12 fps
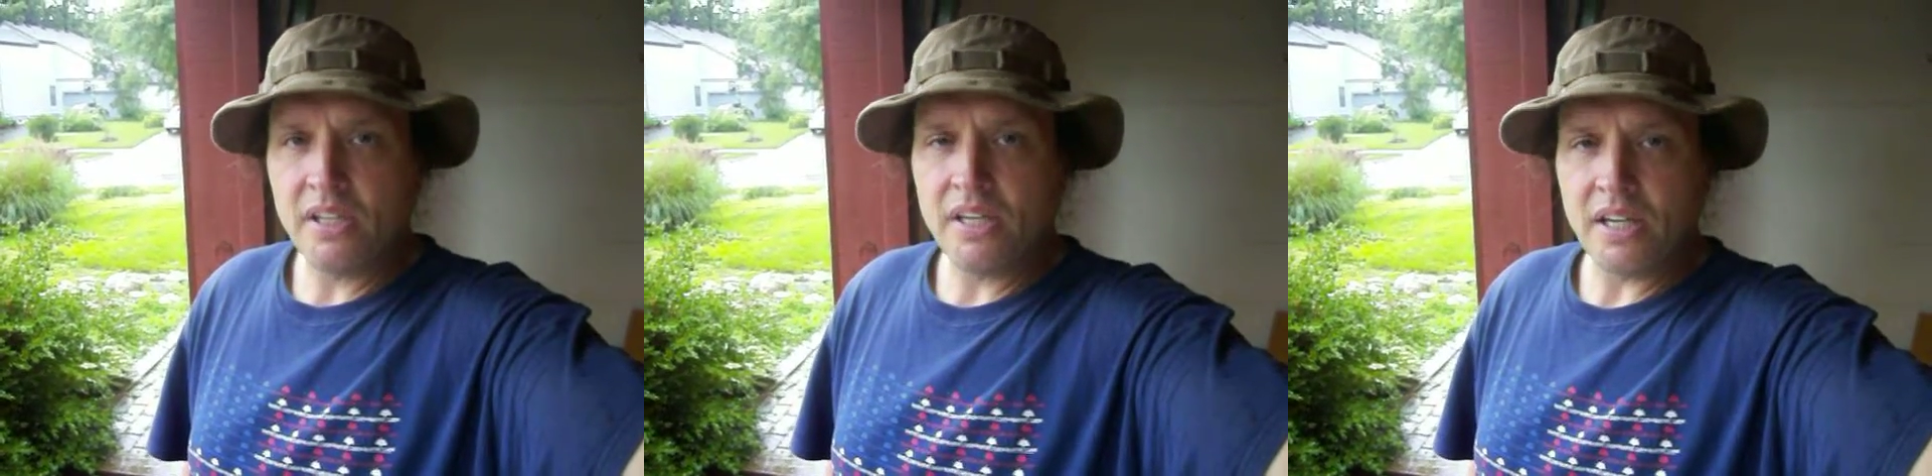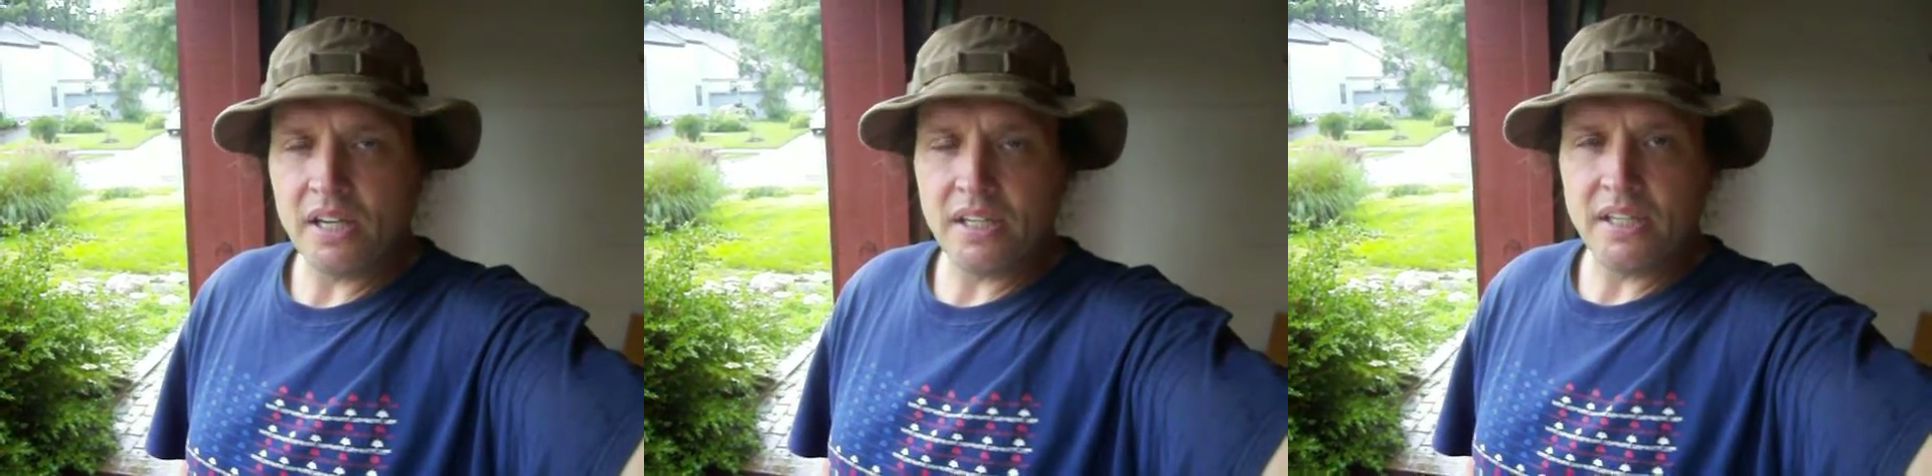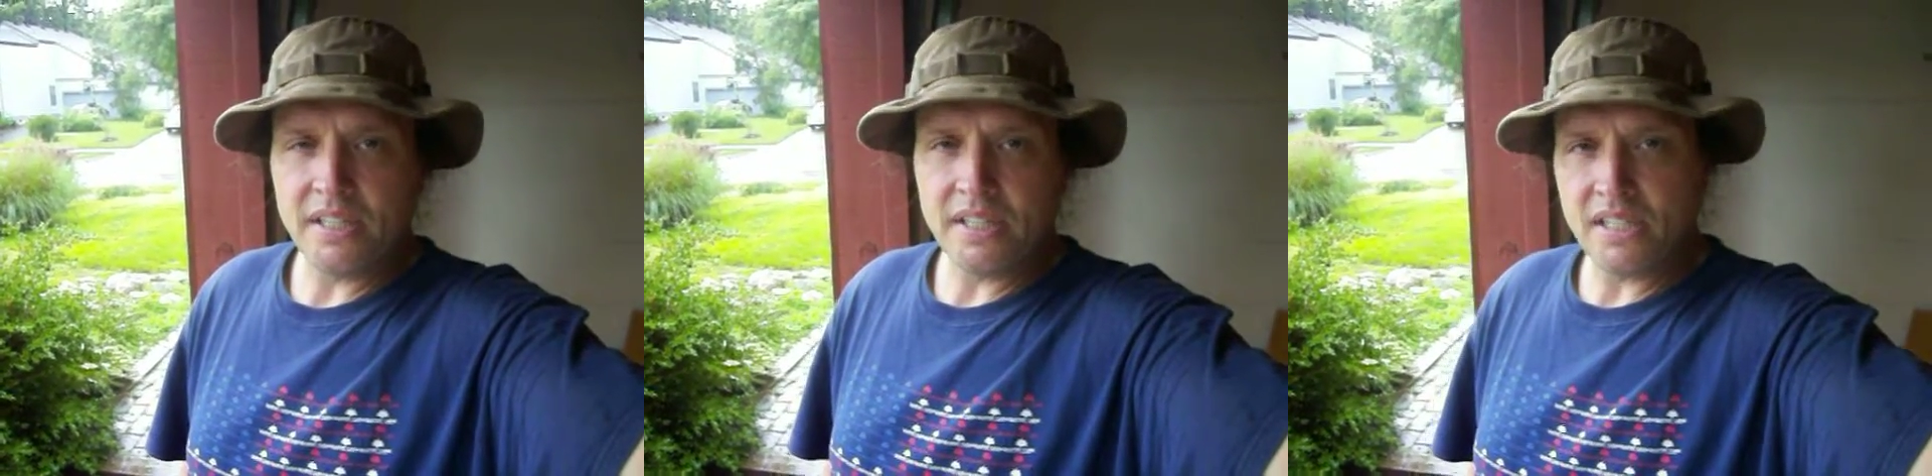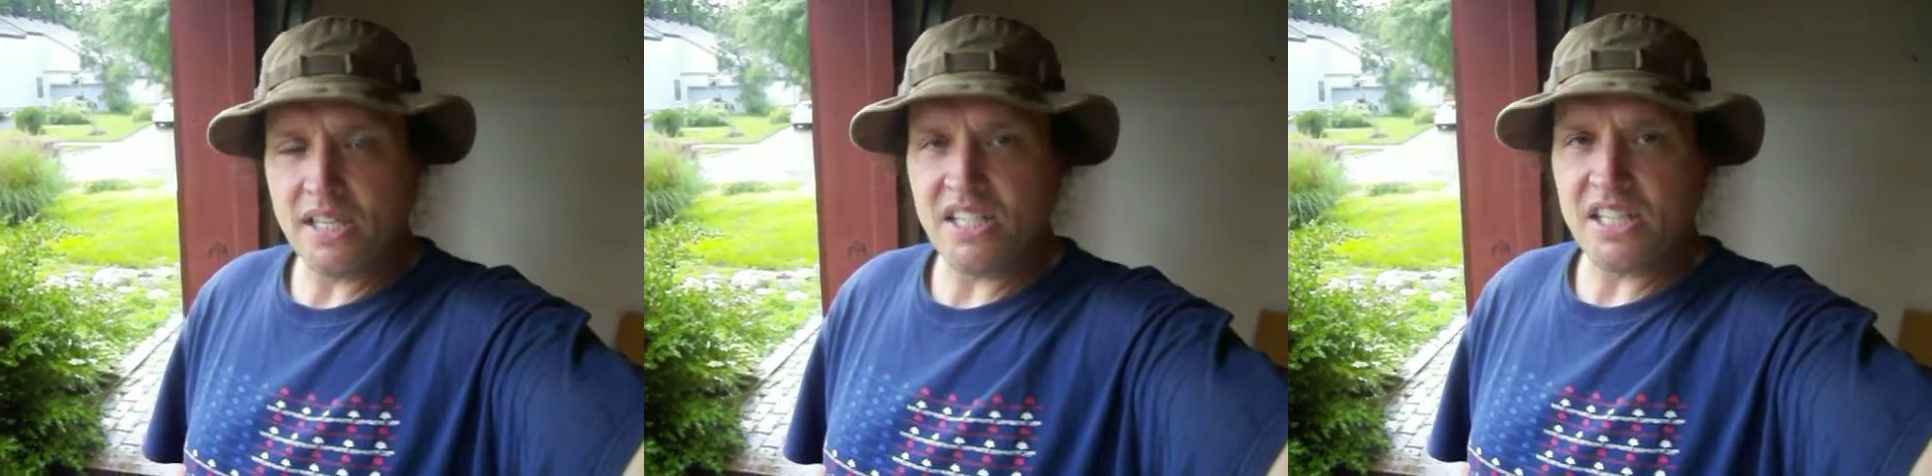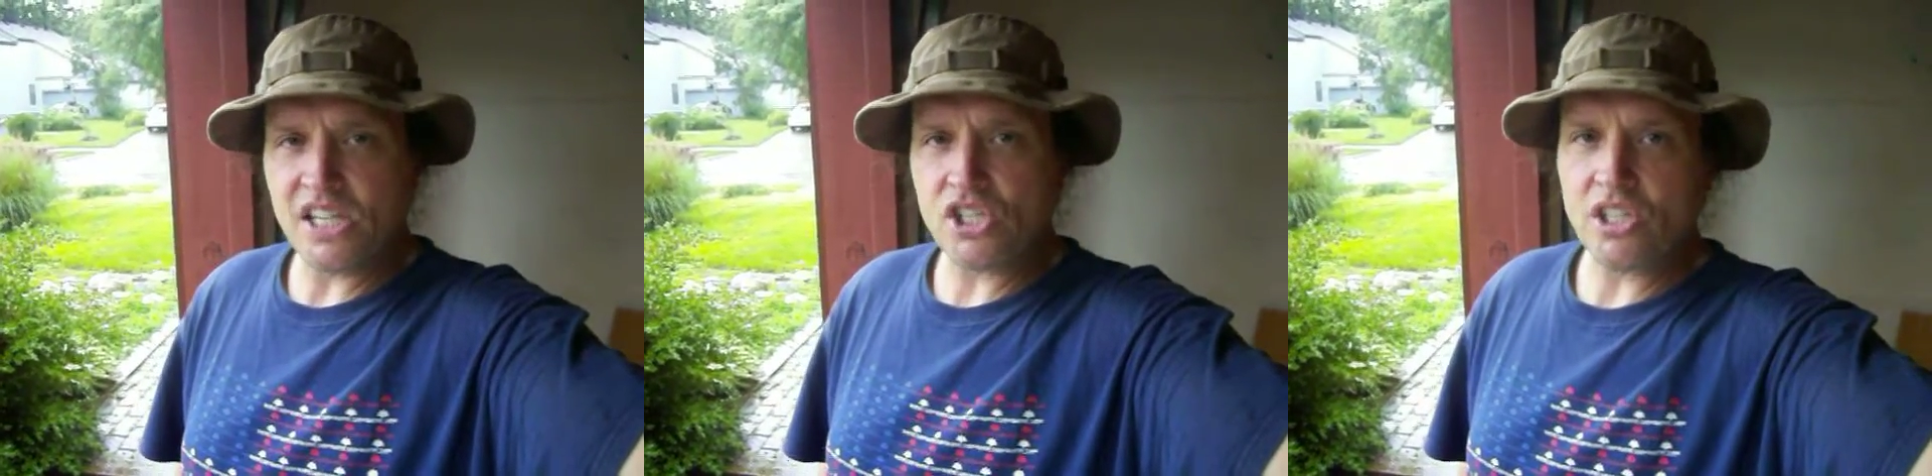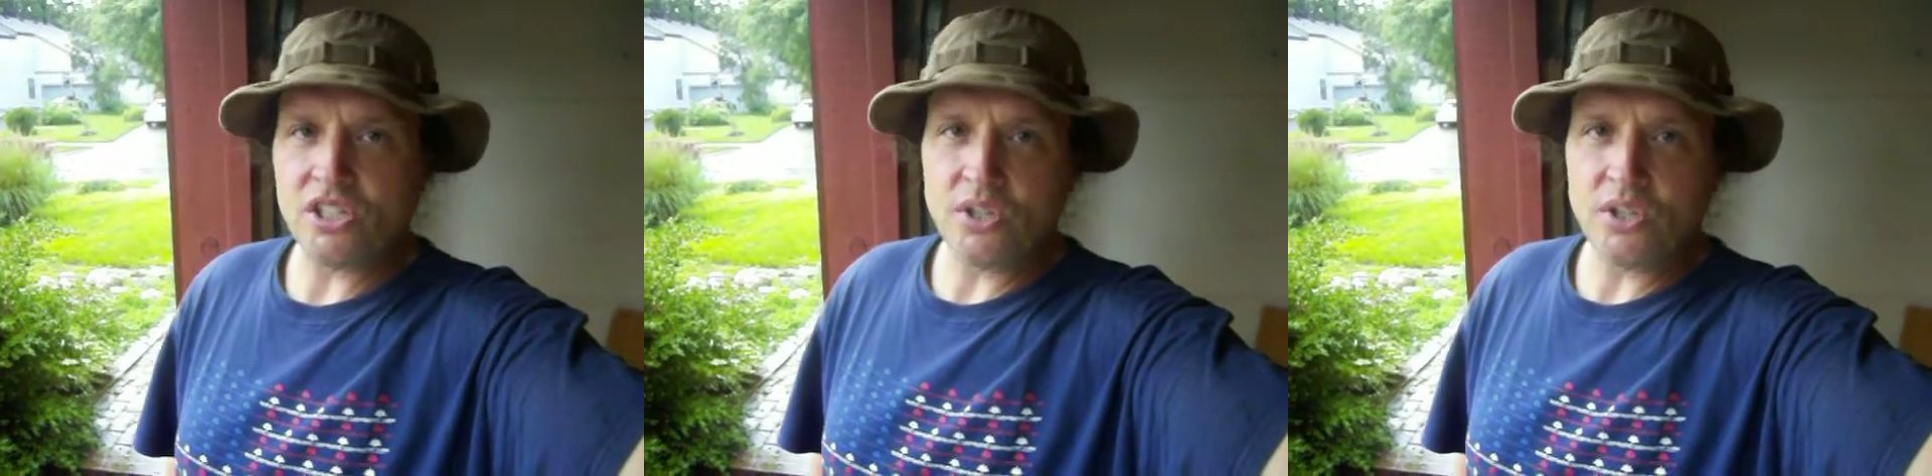Uh, in addition,